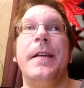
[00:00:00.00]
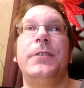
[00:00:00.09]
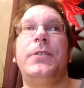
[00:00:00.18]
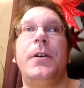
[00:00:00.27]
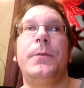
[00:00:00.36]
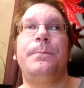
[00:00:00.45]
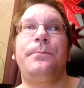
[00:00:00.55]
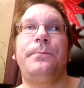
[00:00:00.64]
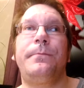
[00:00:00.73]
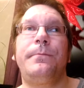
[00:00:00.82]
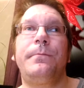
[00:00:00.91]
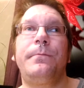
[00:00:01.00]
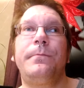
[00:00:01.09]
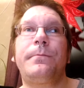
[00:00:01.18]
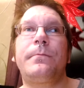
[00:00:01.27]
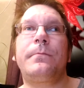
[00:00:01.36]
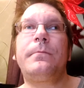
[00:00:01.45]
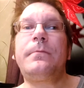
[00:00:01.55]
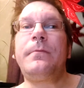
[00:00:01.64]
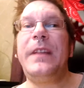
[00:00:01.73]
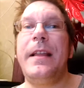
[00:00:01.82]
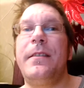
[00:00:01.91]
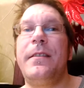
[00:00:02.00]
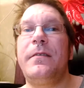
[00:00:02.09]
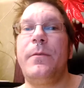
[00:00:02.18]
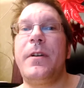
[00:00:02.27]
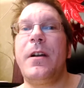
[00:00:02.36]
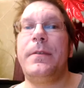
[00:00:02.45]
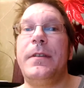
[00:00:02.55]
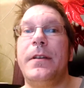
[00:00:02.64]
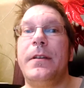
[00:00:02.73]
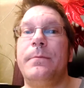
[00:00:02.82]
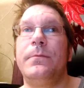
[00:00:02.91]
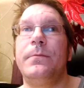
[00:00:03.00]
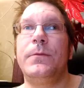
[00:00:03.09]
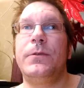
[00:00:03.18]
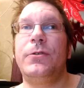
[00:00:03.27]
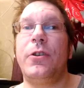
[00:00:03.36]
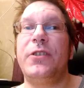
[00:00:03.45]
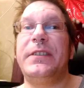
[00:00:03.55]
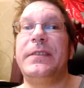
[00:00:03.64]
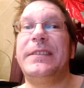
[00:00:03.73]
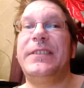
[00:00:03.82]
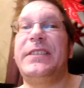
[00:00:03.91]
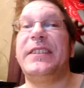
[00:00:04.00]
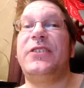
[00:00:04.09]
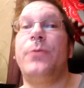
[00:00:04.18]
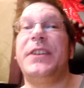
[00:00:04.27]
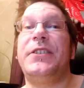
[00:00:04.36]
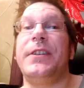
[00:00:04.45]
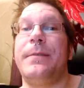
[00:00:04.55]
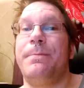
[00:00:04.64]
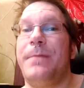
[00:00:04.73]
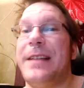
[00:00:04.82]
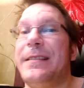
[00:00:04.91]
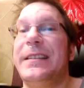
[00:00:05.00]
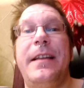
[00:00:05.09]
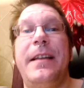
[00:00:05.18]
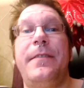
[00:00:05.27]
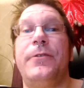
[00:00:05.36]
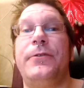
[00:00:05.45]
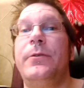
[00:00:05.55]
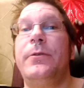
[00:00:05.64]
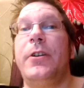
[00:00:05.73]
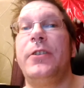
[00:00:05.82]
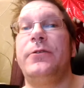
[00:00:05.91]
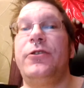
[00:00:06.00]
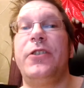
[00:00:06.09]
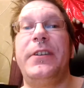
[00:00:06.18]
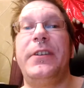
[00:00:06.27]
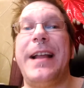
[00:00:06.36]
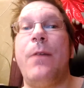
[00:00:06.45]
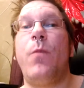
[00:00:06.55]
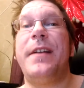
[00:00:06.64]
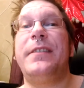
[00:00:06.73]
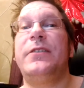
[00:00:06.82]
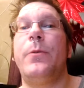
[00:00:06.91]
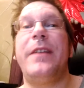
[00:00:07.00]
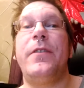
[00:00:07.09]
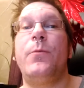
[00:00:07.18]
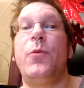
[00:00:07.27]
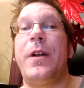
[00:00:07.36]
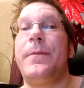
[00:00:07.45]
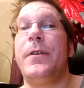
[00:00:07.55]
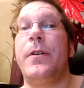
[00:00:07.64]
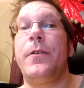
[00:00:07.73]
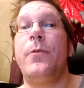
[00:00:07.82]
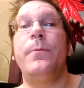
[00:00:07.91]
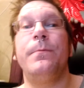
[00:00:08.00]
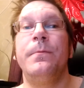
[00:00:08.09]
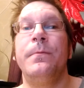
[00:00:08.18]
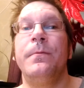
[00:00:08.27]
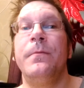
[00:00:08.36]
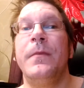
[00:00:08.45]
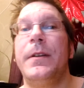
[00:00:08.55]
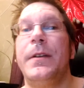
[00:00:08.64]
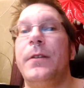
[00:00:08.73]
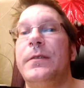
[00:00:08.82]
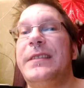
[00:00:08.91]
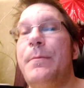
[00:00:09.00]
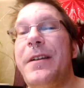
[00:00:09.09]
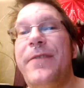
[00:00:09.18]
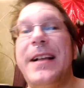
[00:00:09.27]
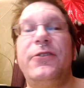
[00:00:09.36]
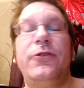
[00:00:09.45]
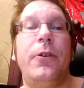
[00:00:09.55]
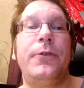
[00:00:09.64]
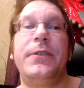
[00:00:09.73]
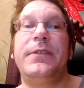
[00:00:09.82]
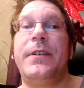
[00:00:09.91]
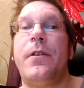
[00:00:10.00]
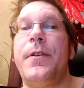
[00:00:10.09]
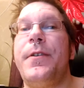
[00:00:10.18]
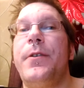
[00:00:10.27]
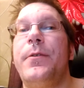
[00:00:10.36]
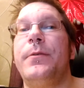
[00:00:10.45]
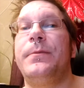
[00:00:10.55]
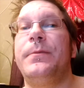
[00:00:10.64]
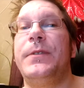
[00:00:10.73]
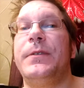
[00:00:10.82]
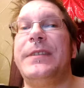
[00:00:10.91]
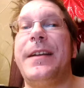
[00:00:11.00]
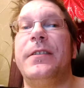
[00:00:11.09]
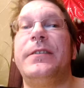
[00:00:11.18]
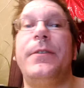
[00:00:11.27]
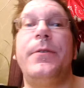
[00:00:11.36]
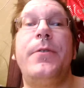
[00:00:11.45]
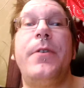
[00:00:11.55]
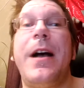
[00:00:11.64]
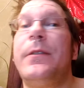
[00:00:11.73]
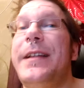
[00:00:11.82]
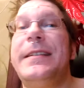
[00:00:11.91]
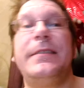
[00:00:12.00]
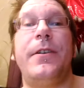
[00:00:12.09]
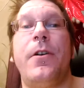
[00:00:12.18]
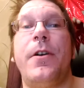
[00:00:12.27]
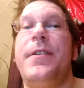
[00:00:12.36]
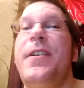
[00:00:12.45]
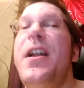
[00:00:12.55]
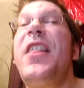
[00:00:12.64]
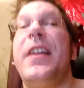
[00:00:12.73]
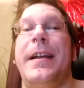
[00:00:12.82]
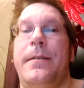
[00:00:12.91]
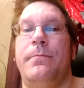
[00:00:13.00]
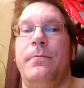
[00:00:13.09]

so we come to the charging situation. As I said, there's no charging whatsoever anymore out there. There are no semi-fast chargers. There are no standard Sudoku outlets. There are nothing.